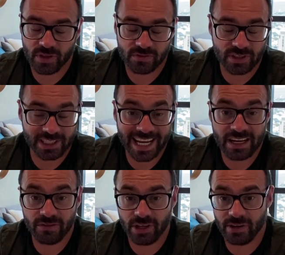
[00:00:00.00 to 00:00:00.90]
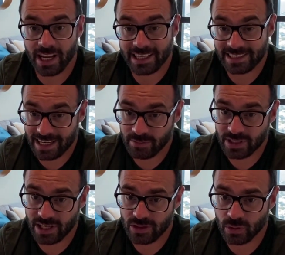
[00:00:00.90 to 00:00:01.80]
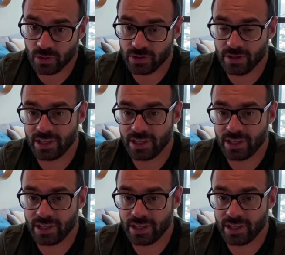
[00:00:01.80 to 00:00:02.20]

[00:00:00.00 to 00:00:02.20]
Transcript: there's an end of unit exam scheduled and